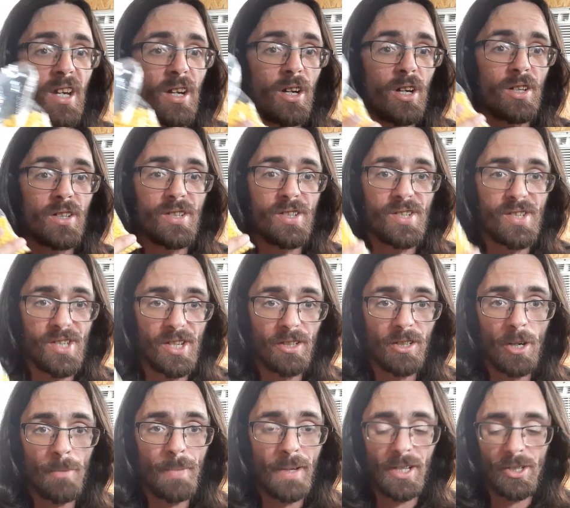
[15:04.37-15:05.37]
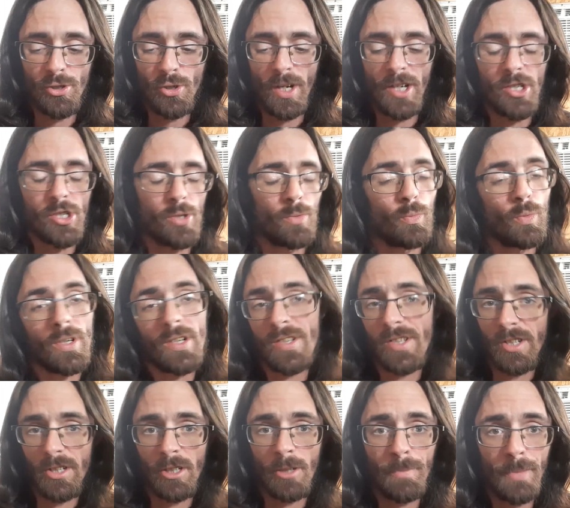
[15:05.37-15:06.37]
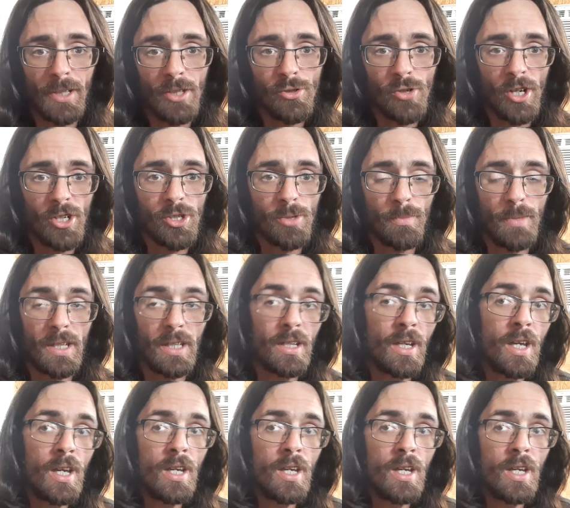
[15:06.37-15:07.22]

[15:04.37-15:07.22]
are zero penetration. What does zero penetration mean?